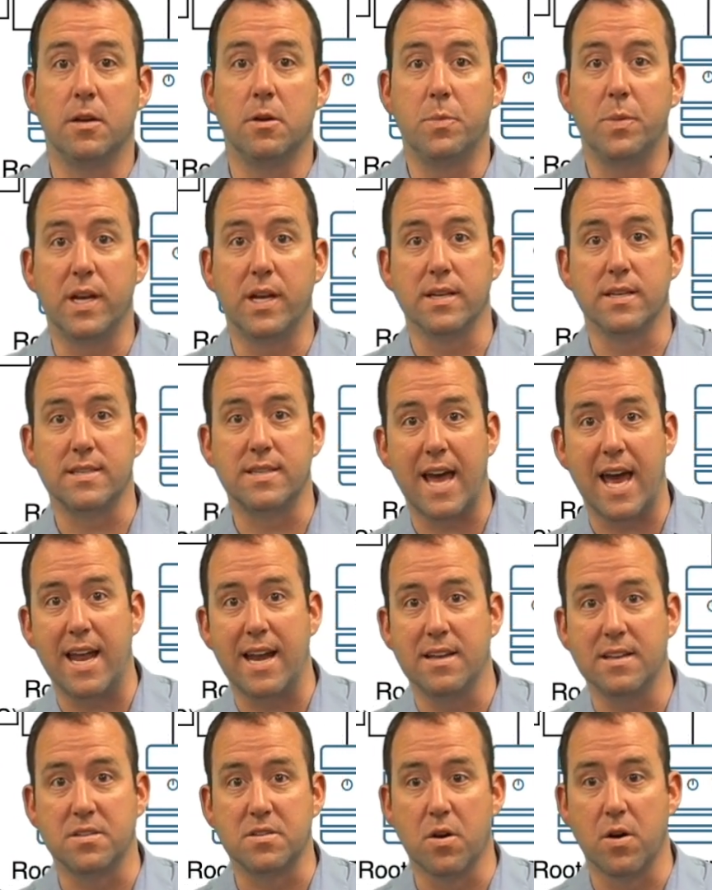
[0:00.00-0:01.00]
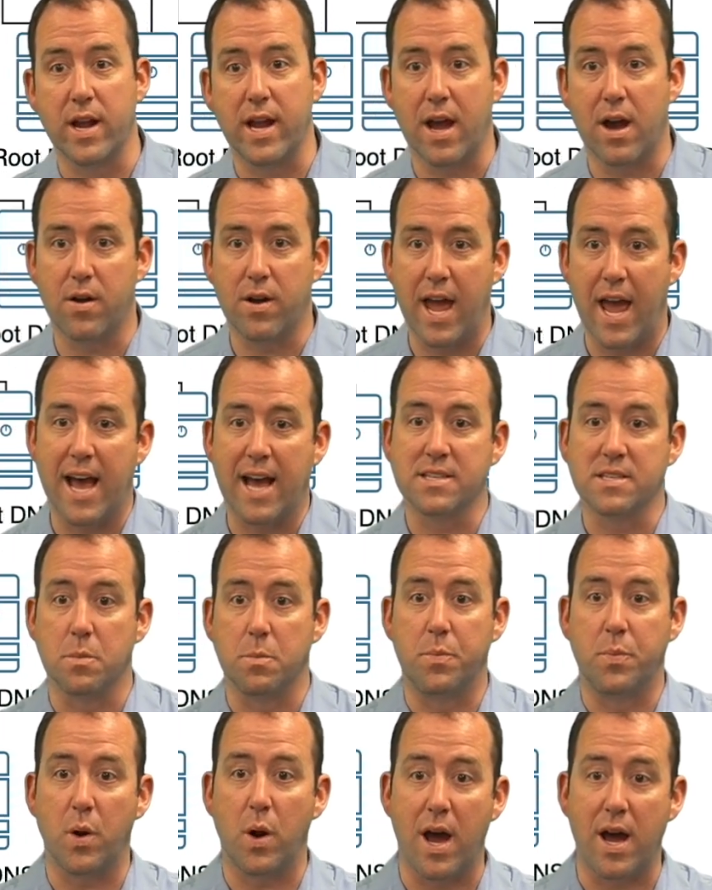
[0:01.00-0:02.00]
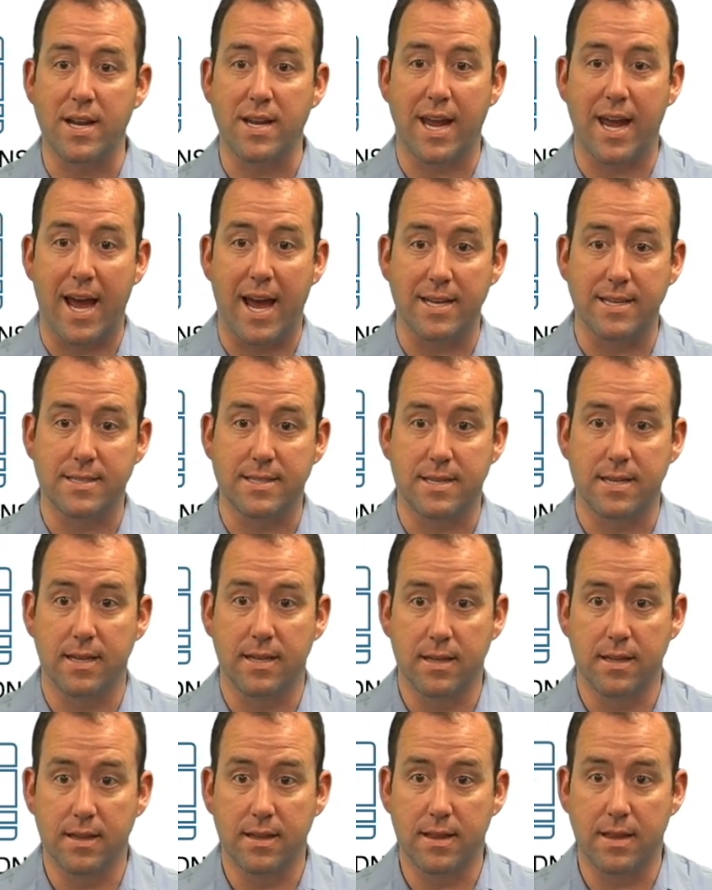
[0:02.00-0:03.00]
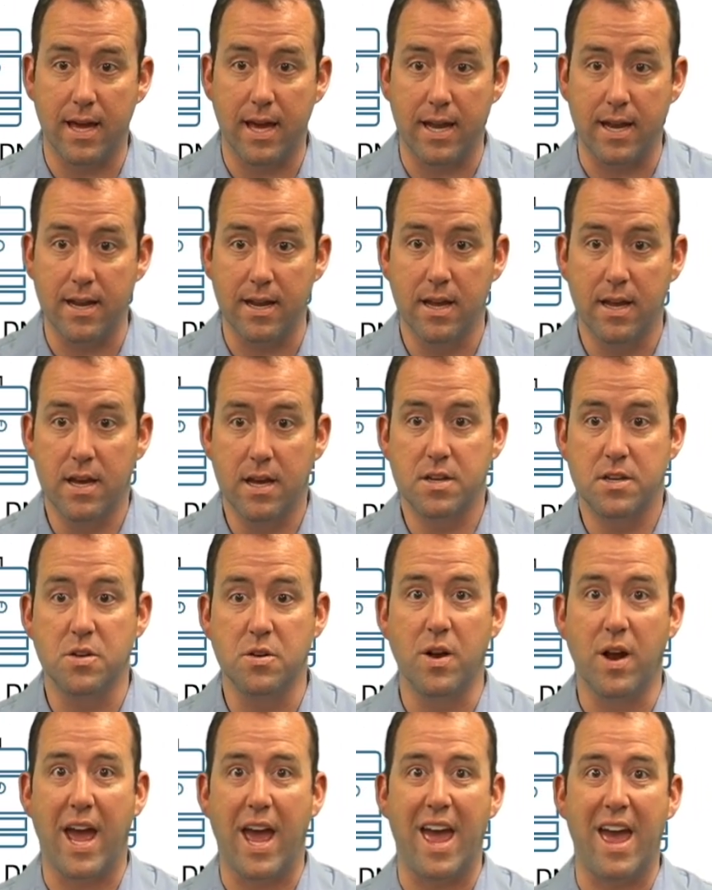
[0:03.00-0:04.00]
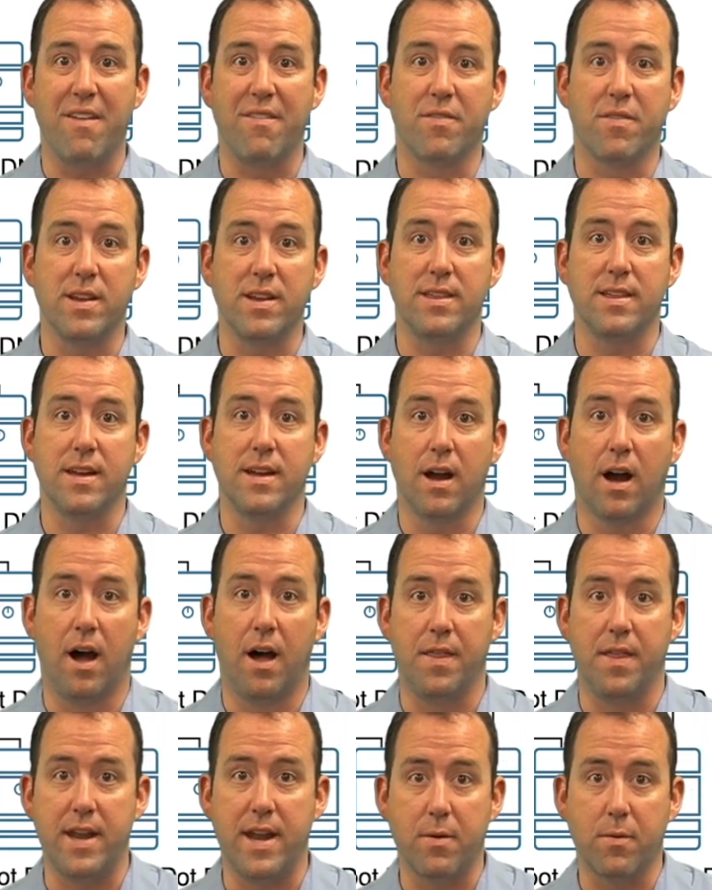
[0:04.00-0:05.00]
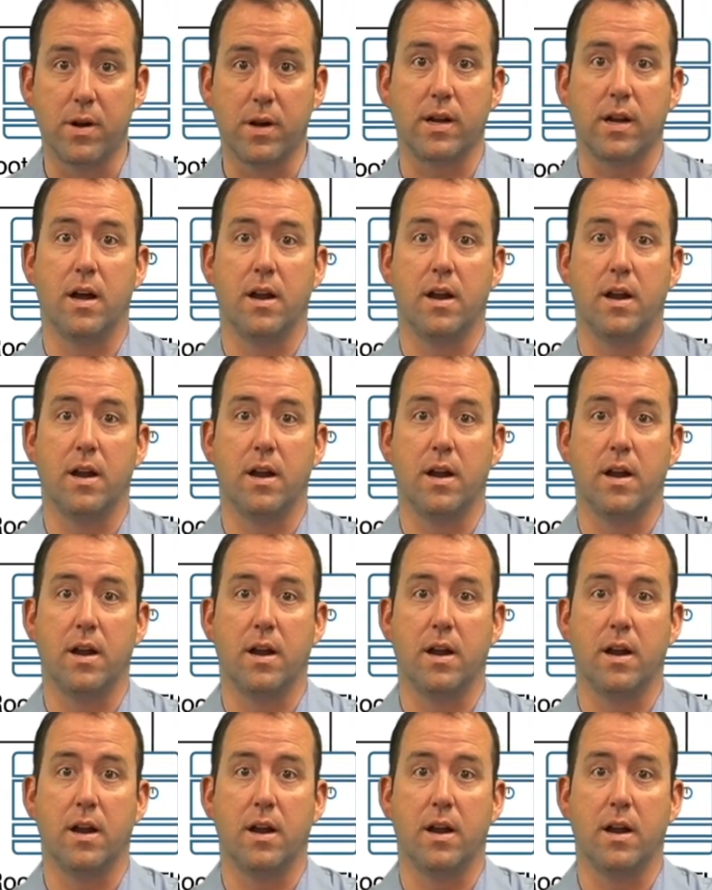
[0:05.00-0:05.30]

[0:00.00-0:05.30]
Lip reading: because that is going out as a broadcast then to everything on the network.